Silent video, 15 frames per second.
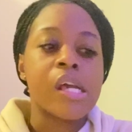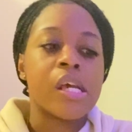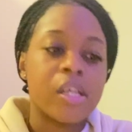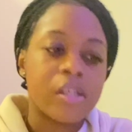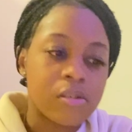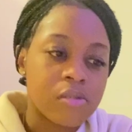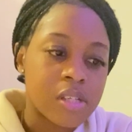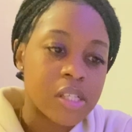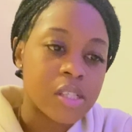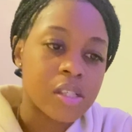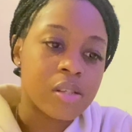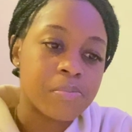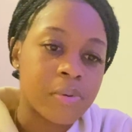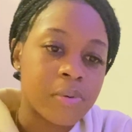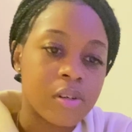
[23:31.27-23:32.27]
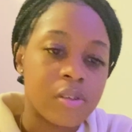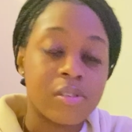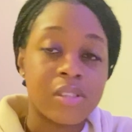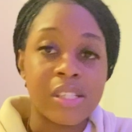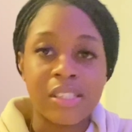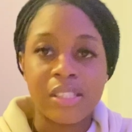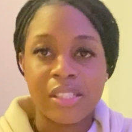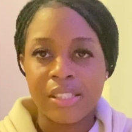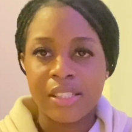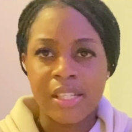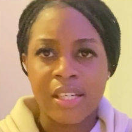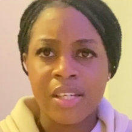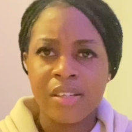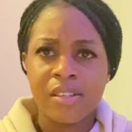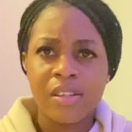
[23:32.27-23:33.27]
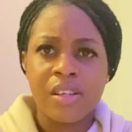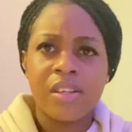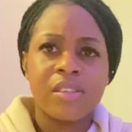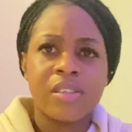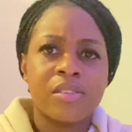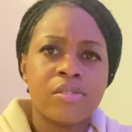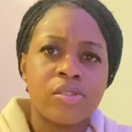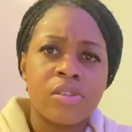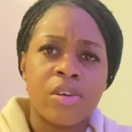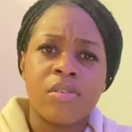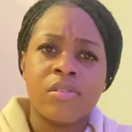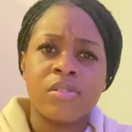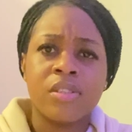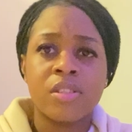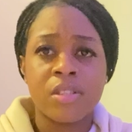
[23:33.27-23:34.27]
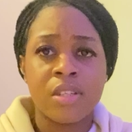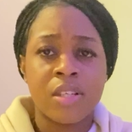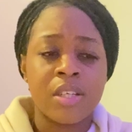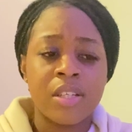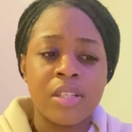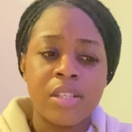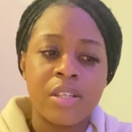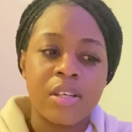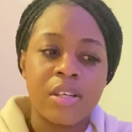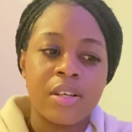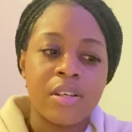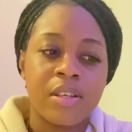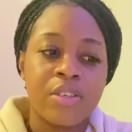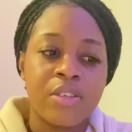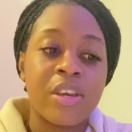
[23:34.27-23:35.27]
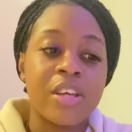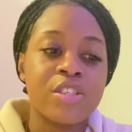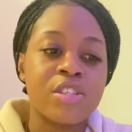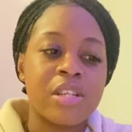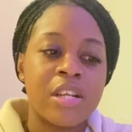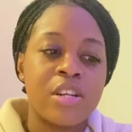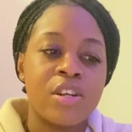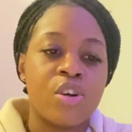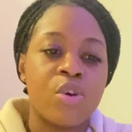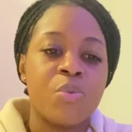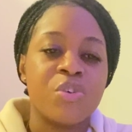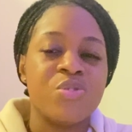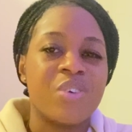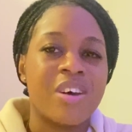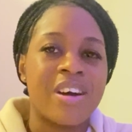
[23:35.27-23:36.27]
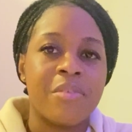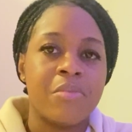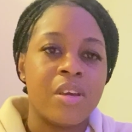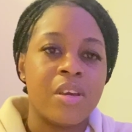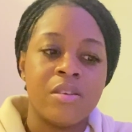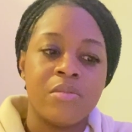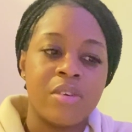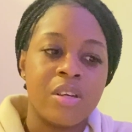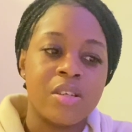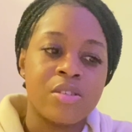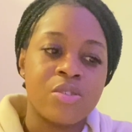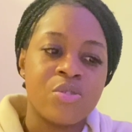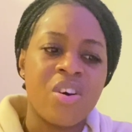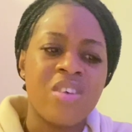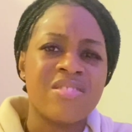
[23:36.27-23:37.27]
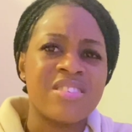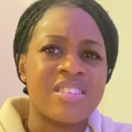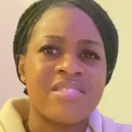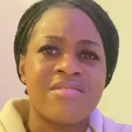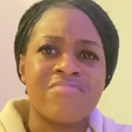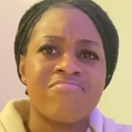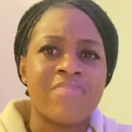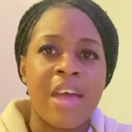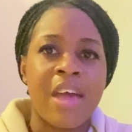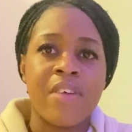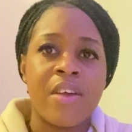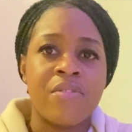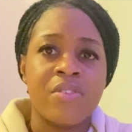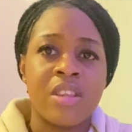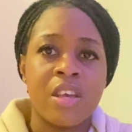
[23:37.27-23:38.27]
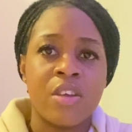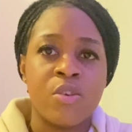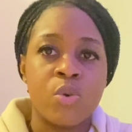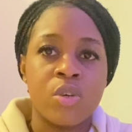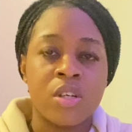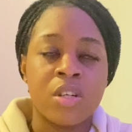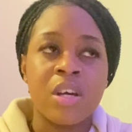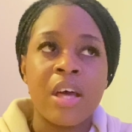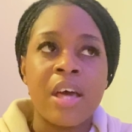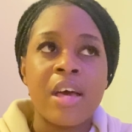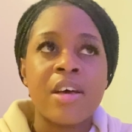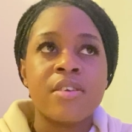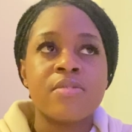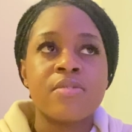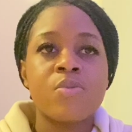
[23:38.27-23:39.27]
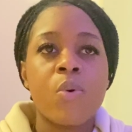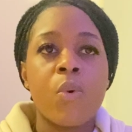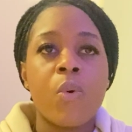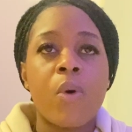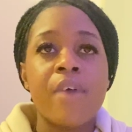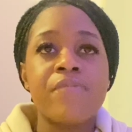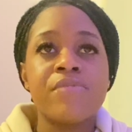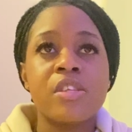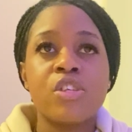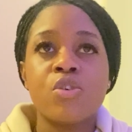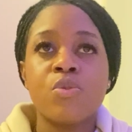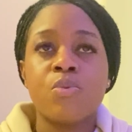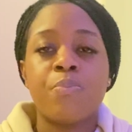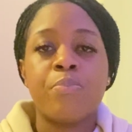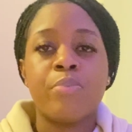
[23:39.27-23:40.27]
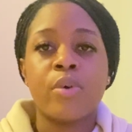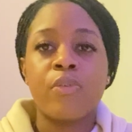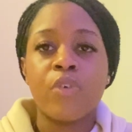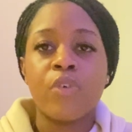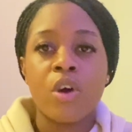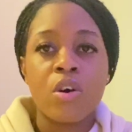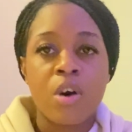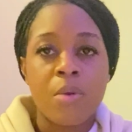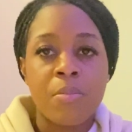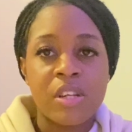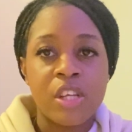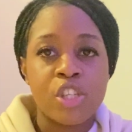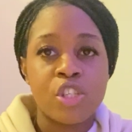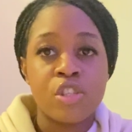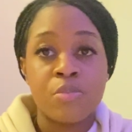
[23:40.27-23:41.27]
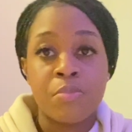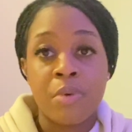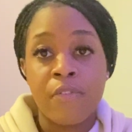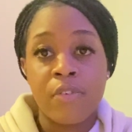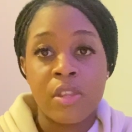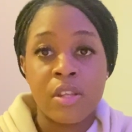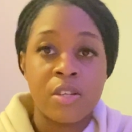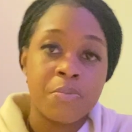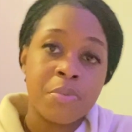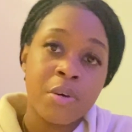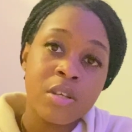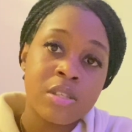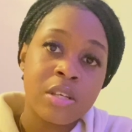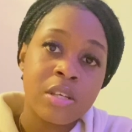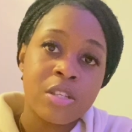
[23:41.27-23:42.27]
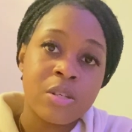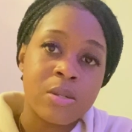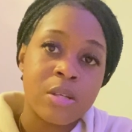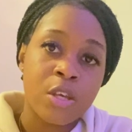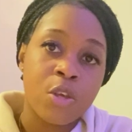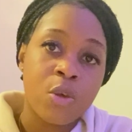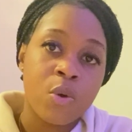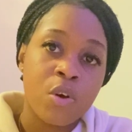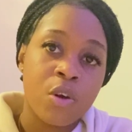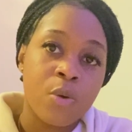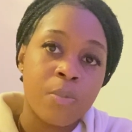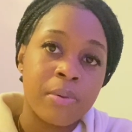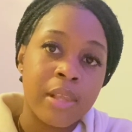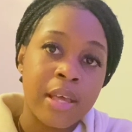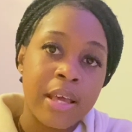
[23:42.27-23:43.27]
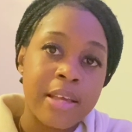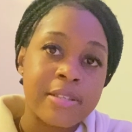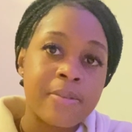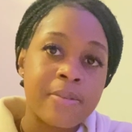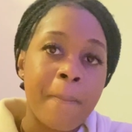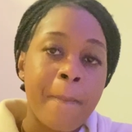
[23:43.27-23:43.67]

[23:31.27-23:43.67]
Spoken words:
Anyways, but that's just it. So that's good. You get to learn a lot when you come here anyways. You can't just have everything in order. So after you book for your accommodation, you need to pay for the deposit to secure your place.